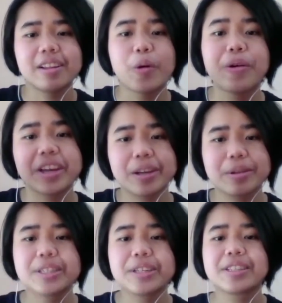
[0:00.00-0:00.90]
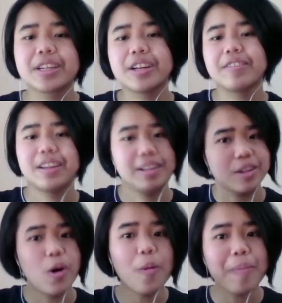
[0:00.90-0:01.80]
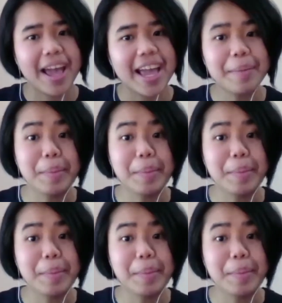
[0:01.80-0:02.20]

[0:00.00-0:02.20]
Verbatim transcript: oreos so instead of eating the whole pack